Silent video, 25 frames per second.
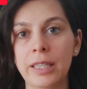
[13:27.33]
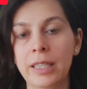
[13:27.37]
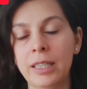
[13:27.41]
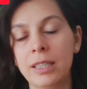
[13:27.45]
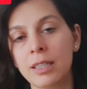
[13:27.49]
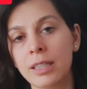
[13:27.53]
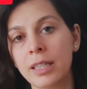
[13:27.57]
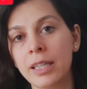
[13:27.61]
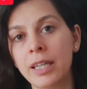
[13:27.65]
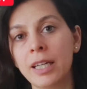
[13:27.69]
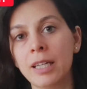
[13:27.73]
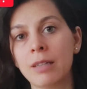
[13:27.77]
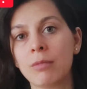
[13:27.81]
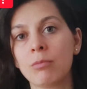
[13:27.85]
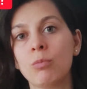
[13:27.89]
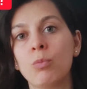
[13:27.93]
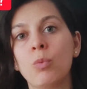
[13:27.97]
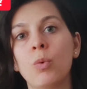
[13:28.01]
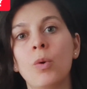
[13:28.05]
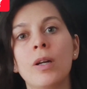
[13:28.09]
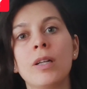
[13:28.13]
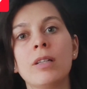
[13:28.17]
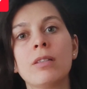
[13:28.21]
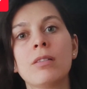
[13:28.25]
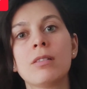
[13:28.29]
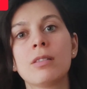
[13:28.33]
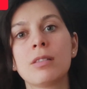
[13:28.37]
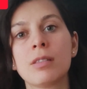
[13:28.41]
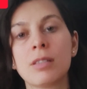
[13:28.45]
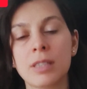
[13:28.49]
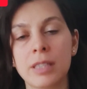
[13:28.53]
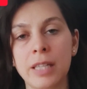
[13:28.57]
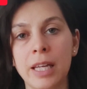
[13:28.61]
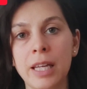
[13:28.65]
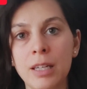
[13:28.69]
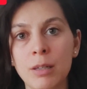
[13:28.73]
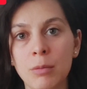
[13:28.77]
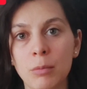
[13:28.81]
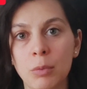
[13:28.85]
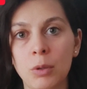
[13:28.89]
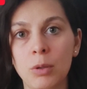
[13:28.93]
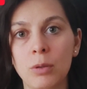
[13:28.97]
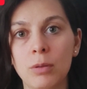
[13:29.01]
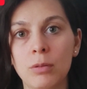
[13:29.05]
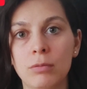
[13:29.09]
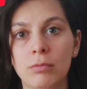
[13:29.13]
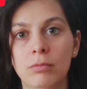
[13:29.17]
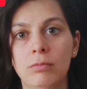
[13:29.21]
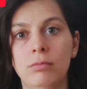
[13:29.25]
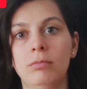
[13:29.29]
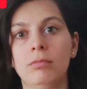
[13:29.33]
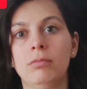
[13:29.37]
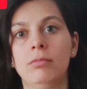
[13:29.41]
And again, what is sustainable?